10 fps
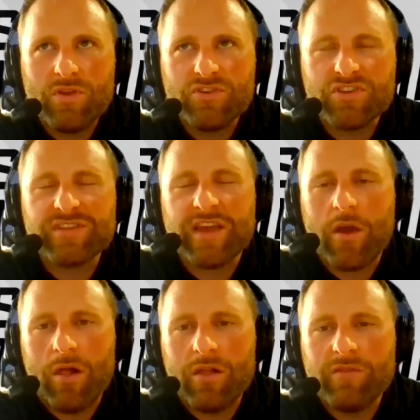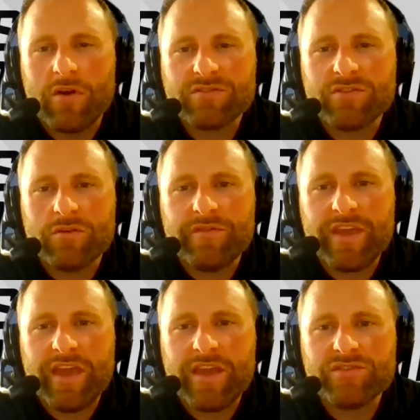just like all of our
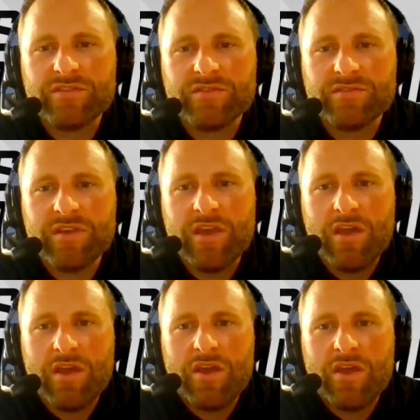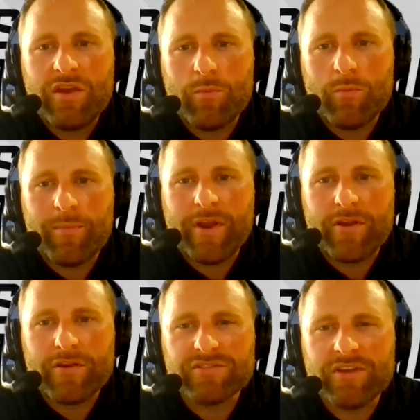certifications, you know, prepare
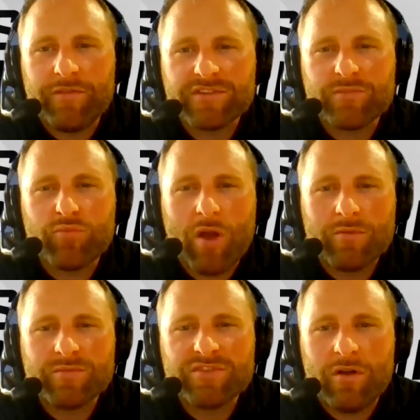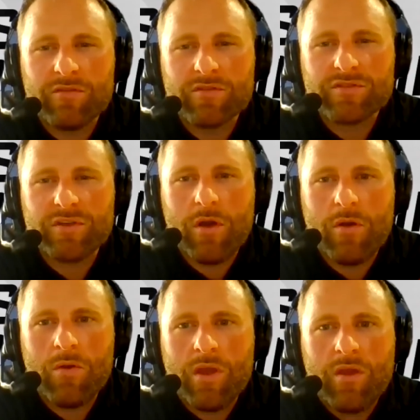yourself as a problem solver.
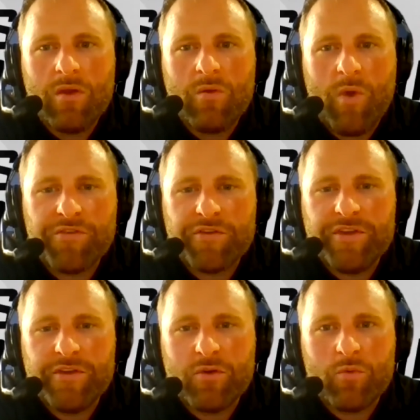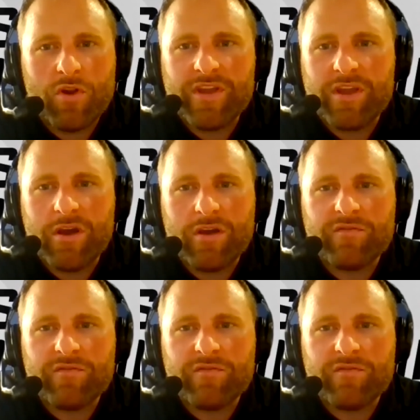So whether you're working on